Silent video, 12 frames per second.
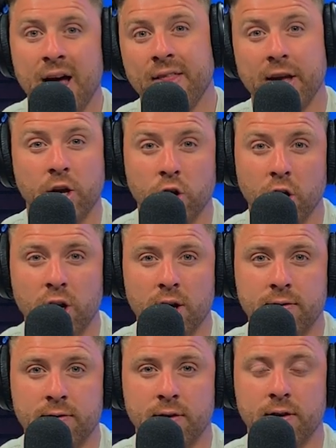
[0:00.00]
They could
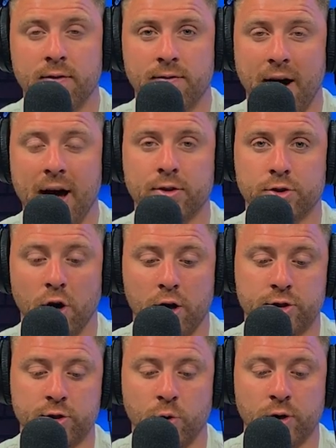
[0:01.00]
have filed
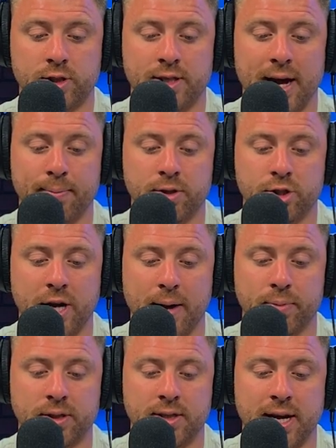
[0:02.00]
charges, according to
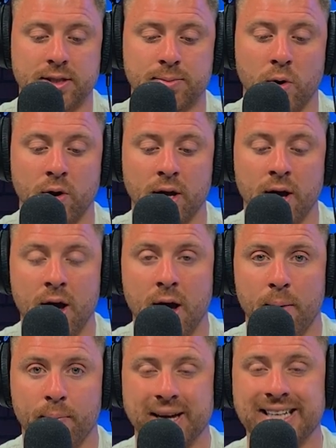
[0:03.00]
Shapley's testimony,
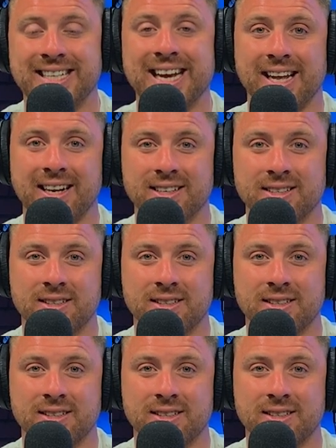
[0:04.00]
but they didn't.